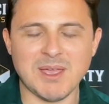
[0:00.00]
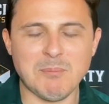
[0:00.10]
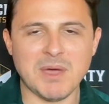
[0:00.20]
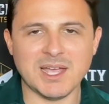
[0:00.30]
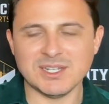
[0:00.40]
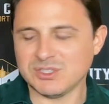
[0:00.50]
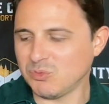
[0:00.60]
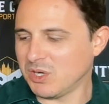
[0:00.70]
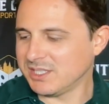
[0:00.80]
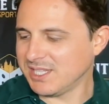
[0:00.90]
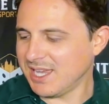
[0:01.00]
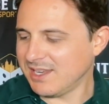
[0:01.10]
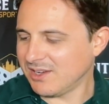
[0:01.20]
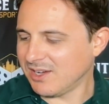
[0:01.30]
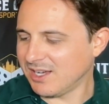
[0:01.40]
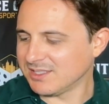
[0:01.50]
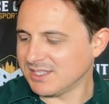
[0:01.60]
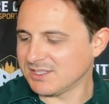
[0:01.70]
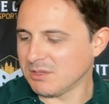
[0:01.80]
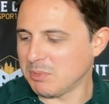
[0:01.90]
at minus 110 odds
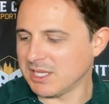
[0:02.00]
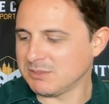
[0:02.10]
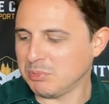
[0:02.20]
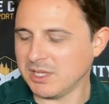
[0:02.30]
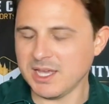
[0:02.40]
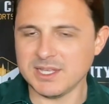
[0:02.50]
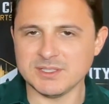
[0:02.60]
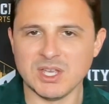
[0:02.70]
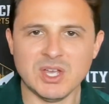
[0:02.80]
is the best plays.